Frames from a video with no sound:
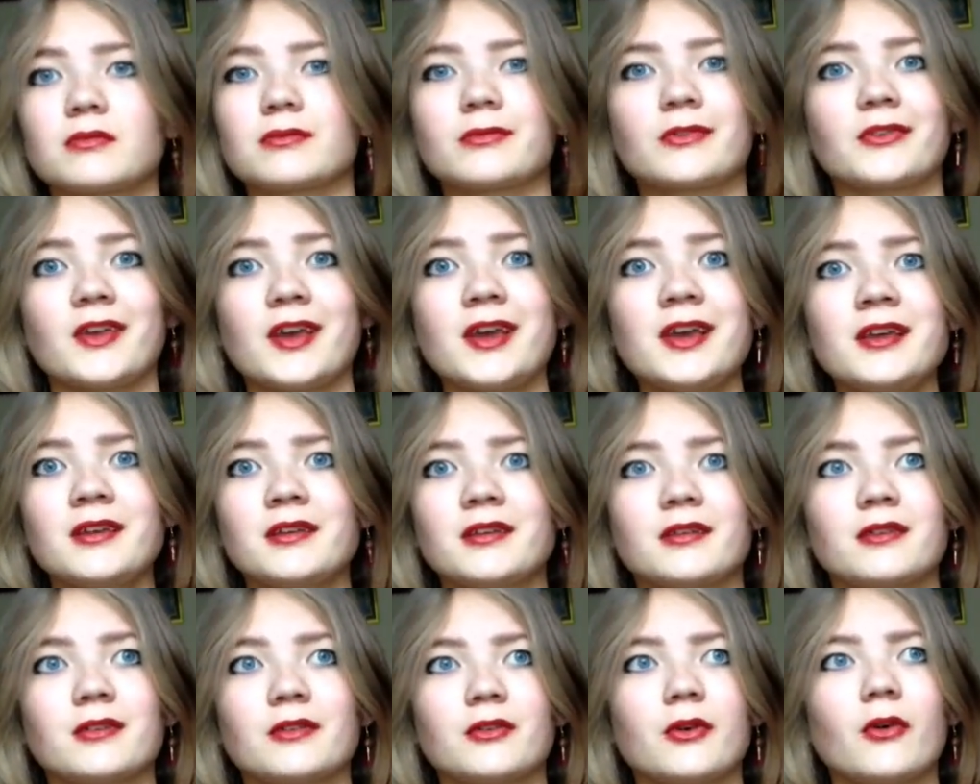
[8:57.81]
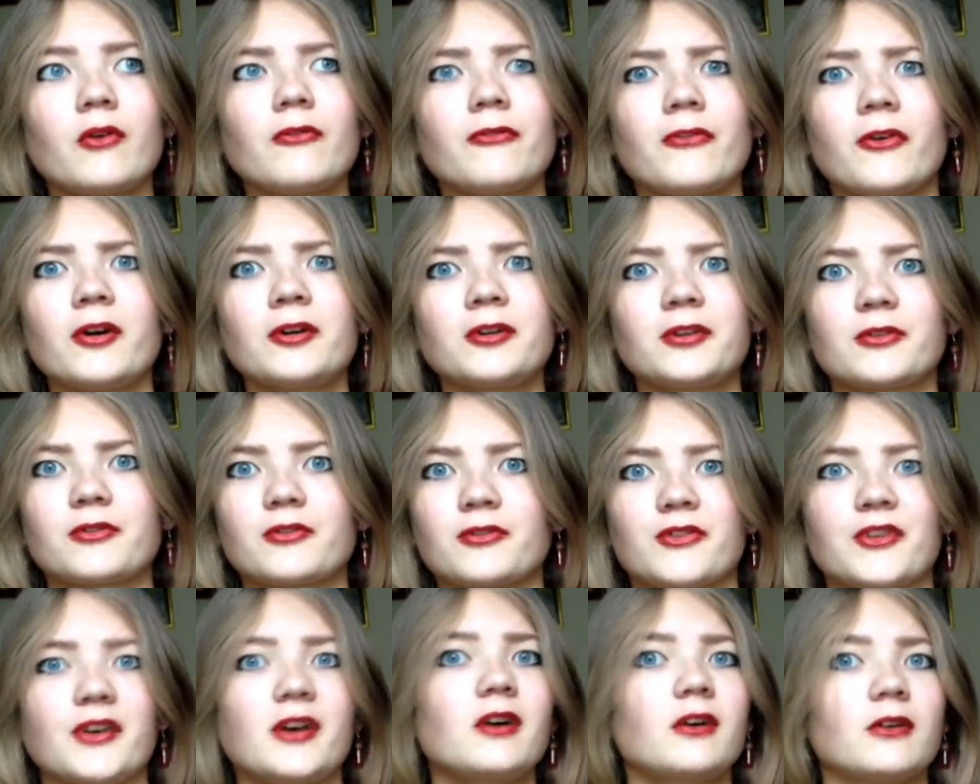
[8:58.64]
Say Go fuck
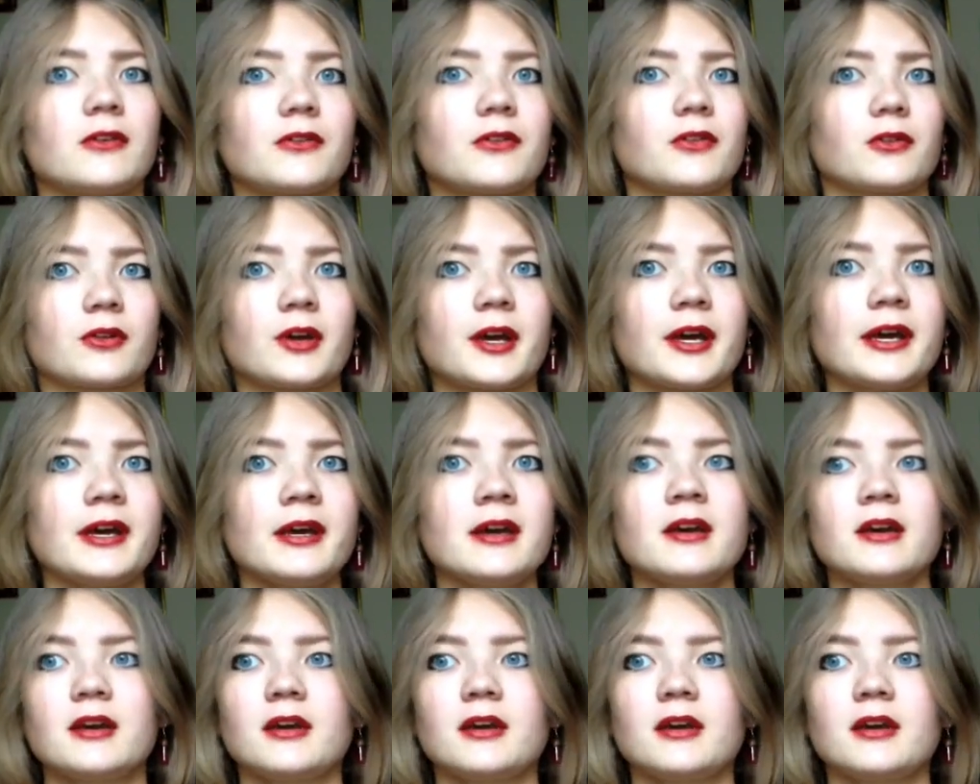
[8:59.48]
yourselves, okay?